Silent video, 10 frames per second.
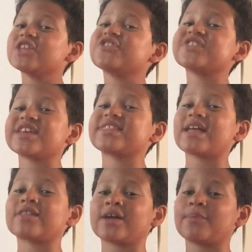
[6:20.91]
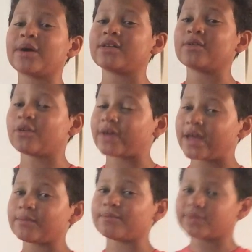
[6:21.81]
Just hit that like button,
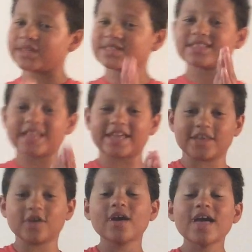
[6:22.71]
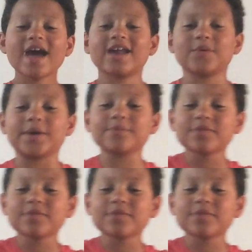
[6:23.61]
okay? Please, thank you. Anyway,